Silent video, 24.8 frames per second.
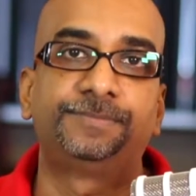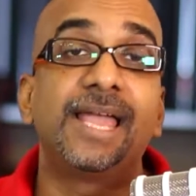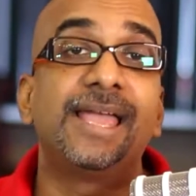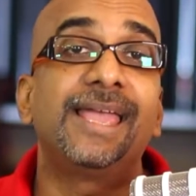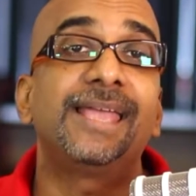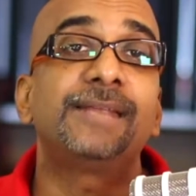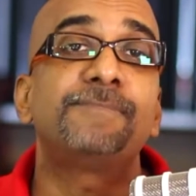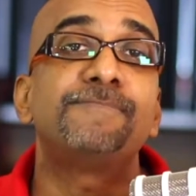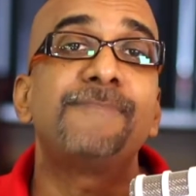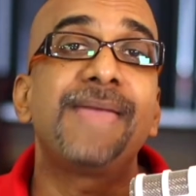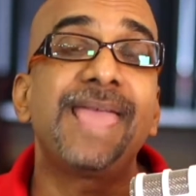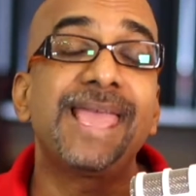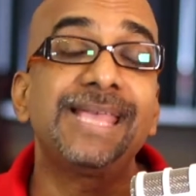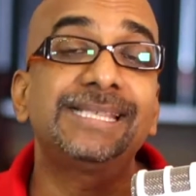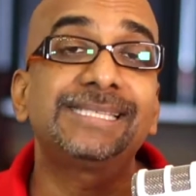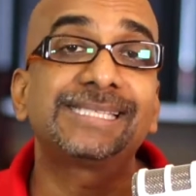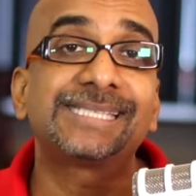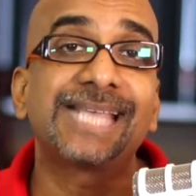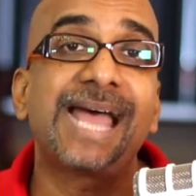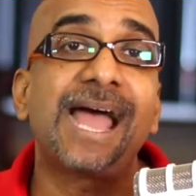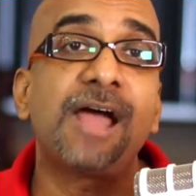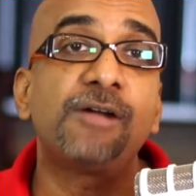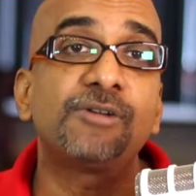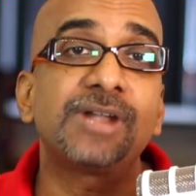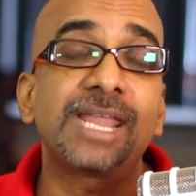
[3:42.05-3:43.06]
It may
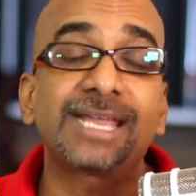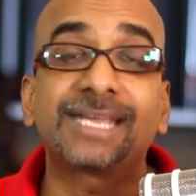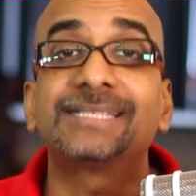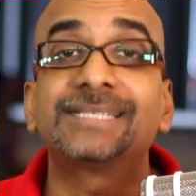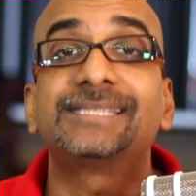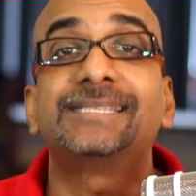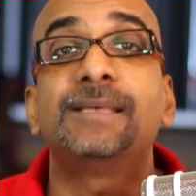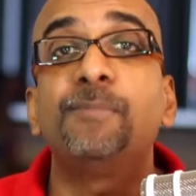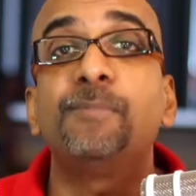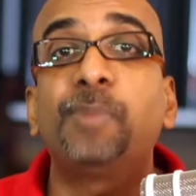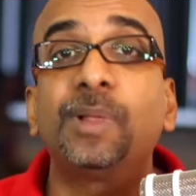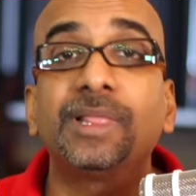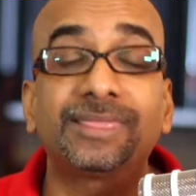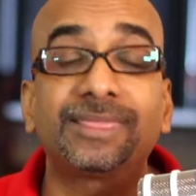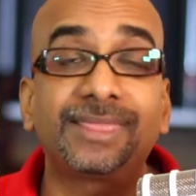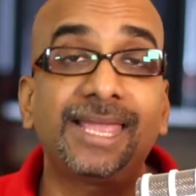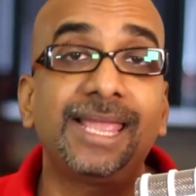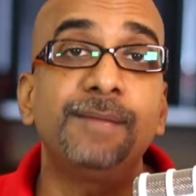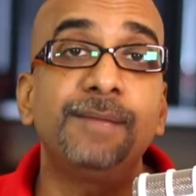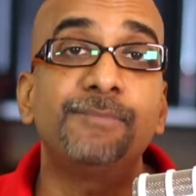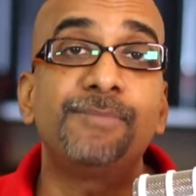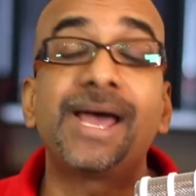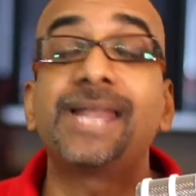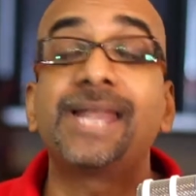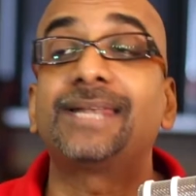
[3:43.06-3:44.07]
sound like a simple
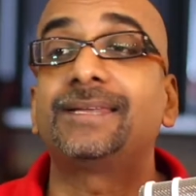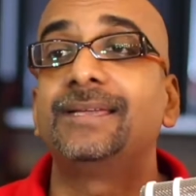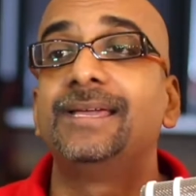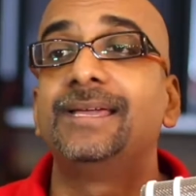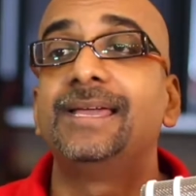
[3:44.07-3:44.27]
thing, but